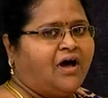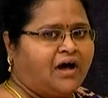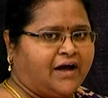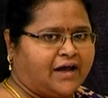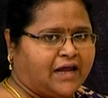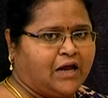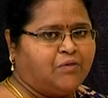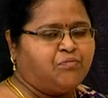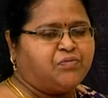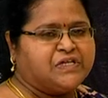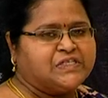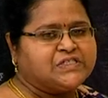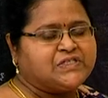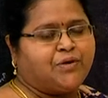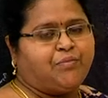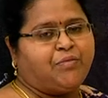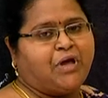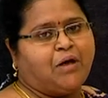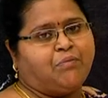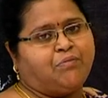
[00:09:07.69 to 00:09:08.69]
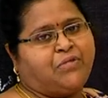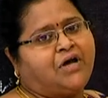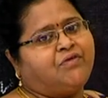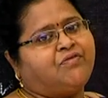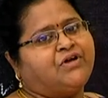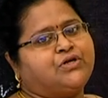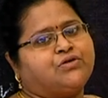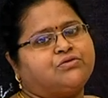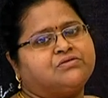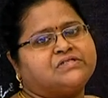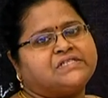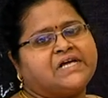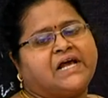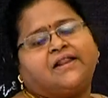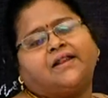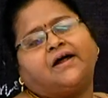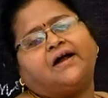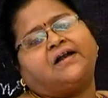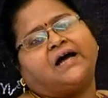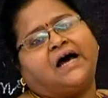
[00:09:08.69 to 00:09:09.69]
Again, please remember, we do
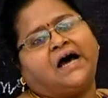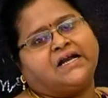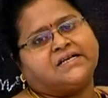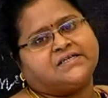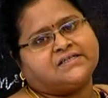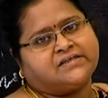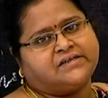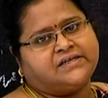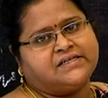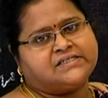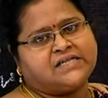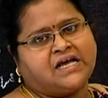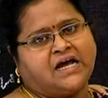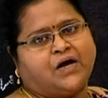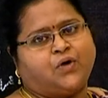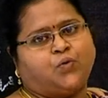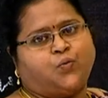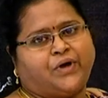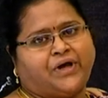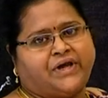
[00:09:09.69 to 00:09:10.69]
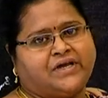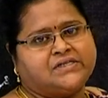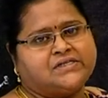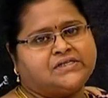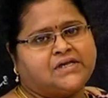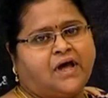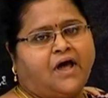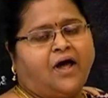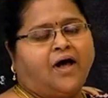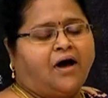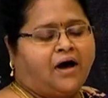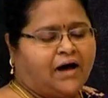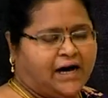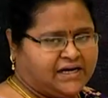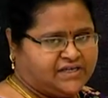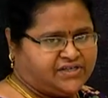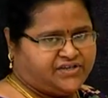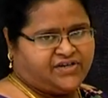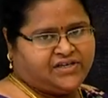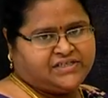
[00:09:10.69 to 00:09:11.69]
say that arteries and veins,
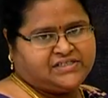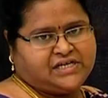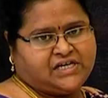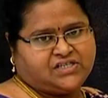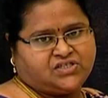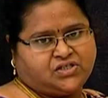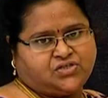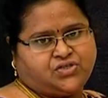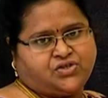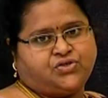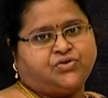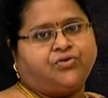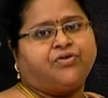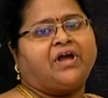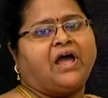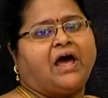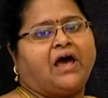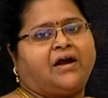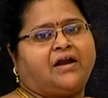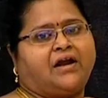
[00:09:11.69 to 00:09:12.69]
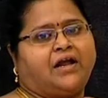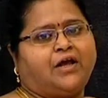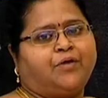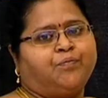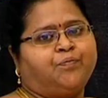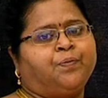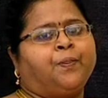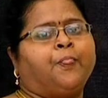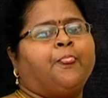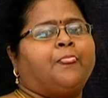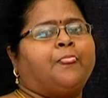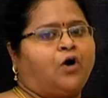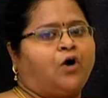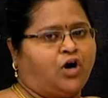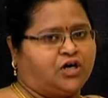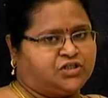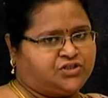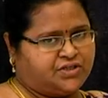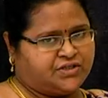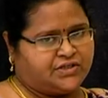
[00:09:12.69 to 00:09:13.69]
arteries as such do carry
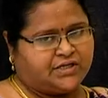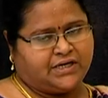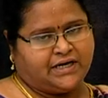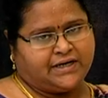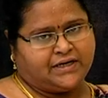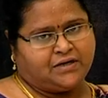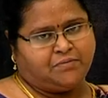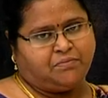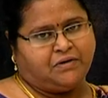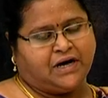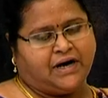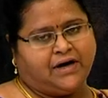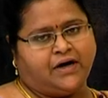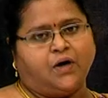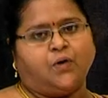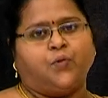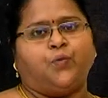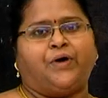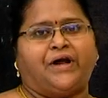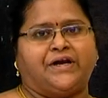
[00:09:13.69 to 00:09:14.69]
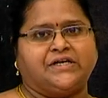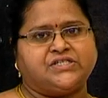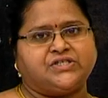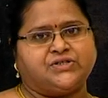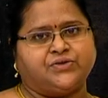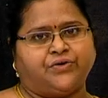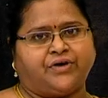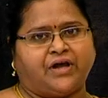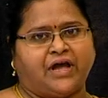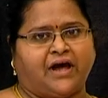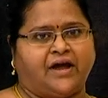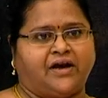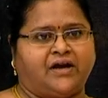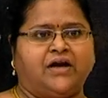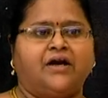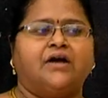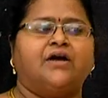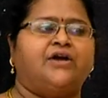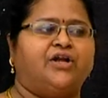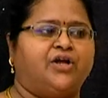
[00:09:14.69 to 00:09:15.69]
oxygenated blood, veins do
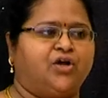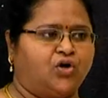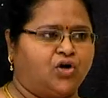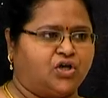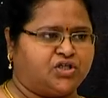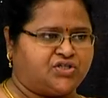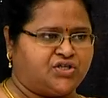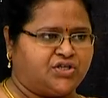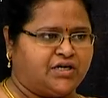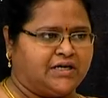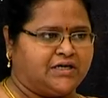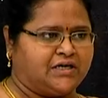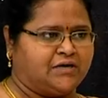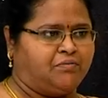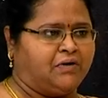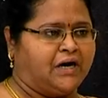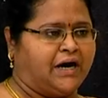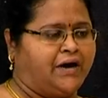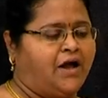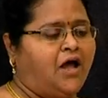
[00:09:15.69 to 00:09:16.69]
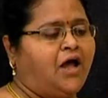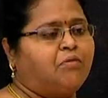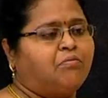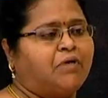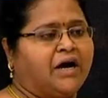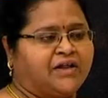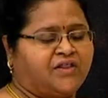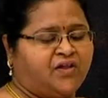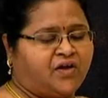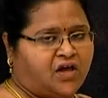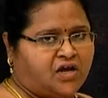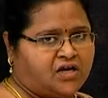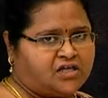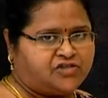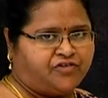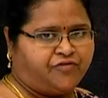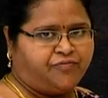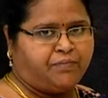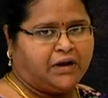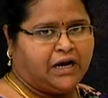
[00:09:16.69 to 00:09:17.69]
carry deoxygenated blood, but in the
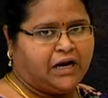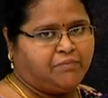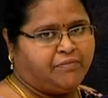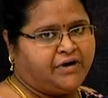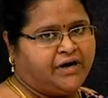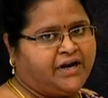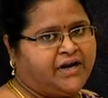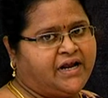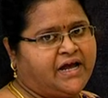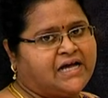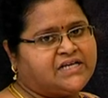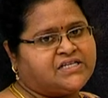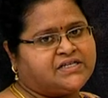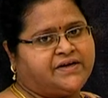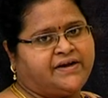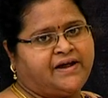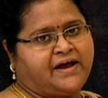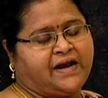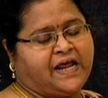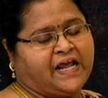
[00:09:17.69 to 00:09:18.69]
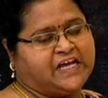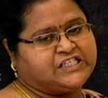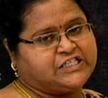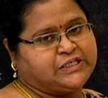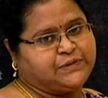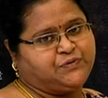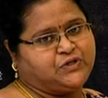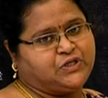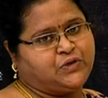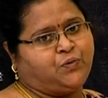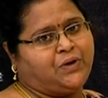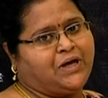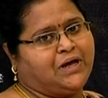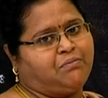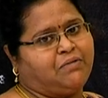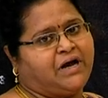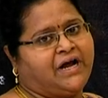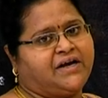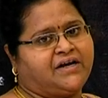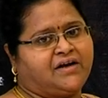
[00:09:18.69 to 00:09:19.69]
case of pulmonary artery an exception
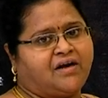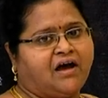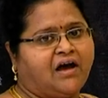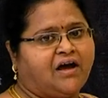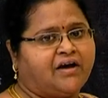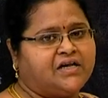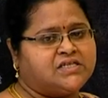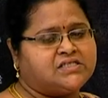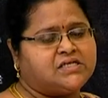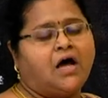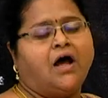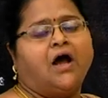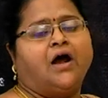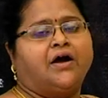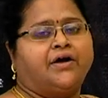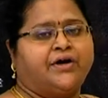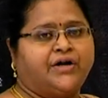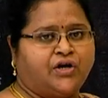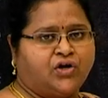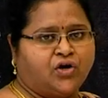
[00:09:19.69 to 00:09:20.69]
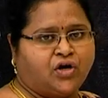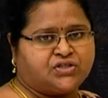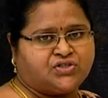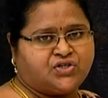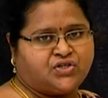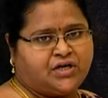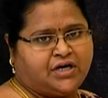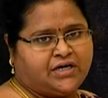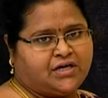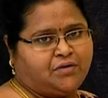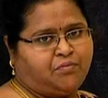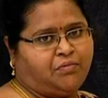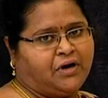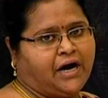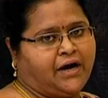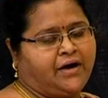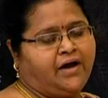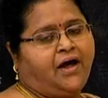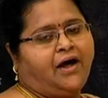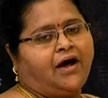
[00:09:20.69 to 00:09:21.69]
whereby it carries deoxygenated
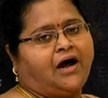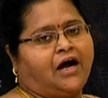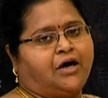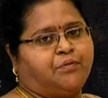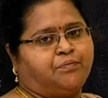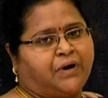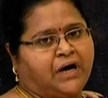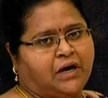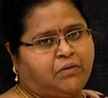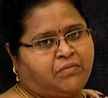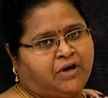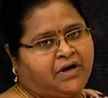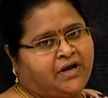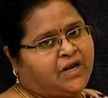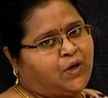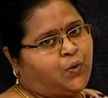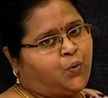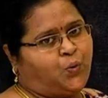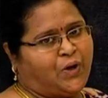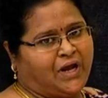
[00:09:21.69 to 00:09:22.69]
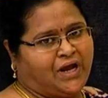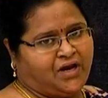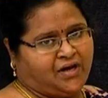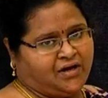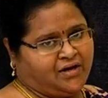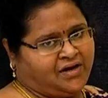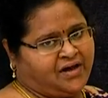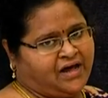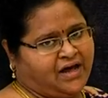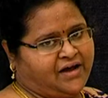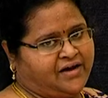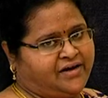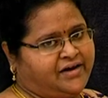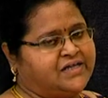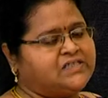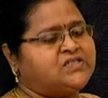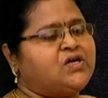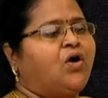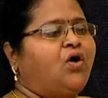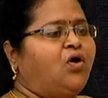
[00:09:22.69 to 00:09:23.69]
blood and pulmonary vein
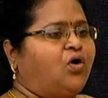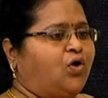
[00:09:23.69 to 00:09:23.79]
carries